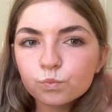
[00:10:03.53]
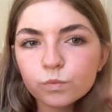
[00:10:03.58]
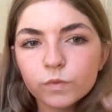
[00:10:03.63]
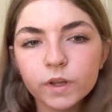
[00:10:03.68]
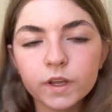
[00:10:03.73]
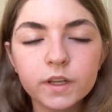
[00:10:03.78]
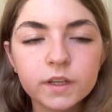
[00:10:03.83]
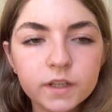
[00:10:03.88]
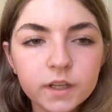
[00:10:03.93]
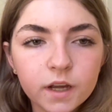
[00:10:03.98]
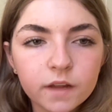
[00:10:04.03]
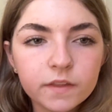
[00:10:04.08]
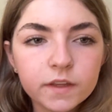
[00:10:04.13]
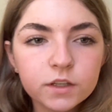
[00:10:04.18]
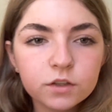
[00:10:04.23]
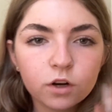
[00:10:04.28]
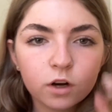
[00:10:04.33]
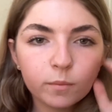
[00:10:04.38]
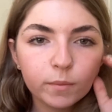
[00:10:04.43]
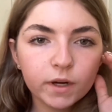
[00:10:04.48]
And yeah,
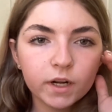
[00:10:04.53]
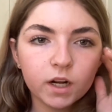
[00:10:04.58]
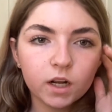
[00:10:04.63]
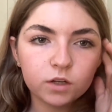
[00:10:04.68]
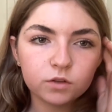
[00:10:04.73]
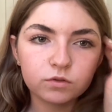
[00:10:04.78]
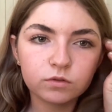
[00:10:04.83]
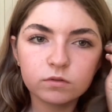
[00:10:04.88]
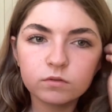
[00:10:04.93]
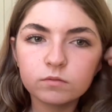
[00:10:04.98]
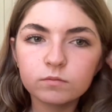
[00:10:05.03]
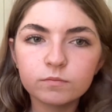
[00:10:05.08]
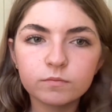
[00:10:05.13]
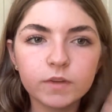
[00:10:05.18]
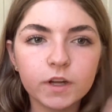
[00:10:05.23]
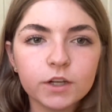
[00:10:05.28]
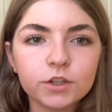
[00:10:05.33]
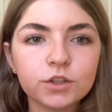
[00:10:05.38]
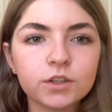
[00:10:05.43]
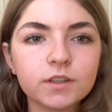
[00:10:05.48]
these are my natural
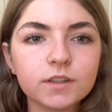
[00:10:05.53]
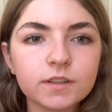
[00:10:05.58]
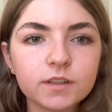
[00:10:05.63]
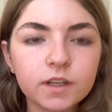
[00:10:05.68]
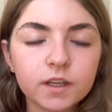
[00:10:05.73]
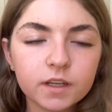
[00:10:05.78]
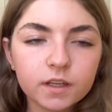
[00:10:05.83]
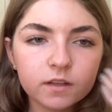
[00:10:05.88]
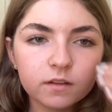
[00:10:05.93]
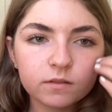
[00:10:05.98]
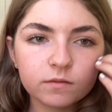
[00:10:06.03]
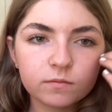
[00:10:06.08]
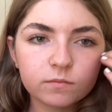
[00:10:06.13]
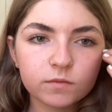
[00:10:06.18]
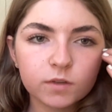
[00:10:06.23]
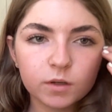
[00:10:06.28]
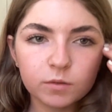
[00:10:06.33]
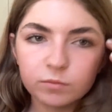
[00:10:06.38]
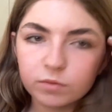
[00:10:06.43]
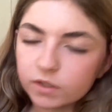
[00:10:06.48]
lashes. Like,
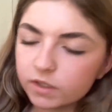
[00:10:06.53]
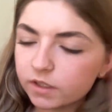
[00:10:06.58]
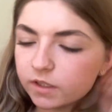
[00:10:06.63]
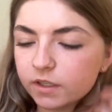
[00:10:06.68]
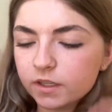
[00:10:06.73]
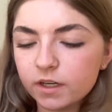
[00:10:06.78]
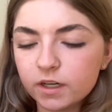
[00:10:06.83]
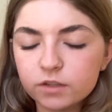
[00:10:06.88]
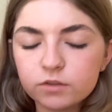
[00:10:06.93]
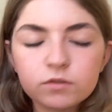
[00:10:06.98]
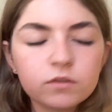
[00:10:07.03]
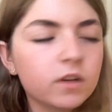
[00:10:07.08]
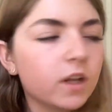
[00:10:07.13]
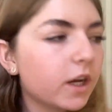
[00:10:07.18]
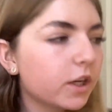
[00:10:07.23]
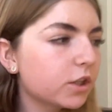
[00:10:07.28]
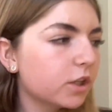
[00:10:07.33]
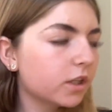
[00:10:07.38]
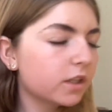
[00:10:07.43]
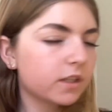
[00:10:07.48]
completely natural
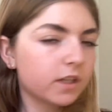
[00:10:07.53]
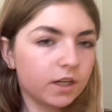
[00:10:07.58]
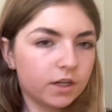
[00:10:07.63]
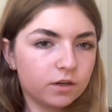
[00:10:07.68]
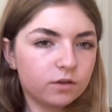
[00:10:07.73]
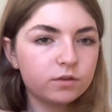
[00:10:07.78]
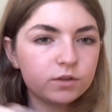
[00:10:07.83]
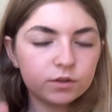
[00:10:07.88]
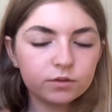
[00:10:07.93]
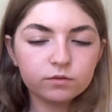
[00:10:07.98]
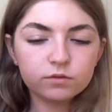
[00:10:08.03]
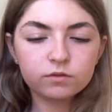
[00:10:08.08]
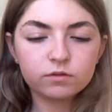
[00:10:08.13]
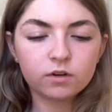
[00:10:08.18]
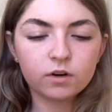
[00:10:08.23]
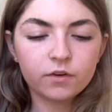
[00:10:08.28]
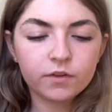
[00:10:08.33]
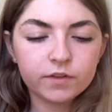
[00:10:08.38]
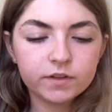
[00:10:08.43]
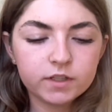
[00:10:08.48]
lashes. I don't use
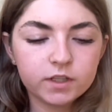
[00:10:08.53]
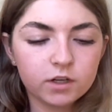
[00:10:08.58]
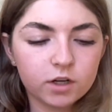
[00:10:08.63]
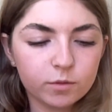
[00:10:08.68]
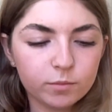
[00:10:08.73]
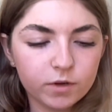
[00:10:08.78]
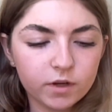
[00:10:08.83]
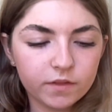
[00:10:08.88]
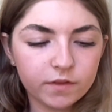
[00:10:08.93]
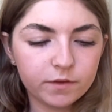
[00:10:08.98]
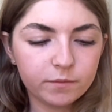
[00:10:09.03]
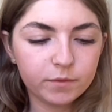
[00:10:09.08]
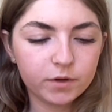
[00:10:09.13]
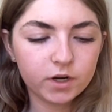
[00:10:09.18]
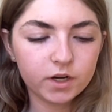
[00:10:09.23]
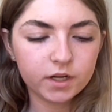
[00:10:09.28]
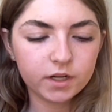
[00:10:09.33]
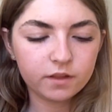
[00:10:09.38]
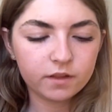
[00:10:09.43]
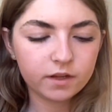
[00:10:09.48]
growth serum on them
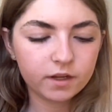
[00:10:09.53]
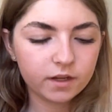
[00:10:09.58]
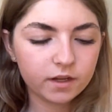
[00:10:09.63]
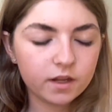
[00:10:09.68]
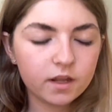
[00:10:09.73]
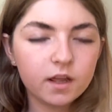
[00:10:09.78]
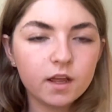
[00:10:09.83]
or anything.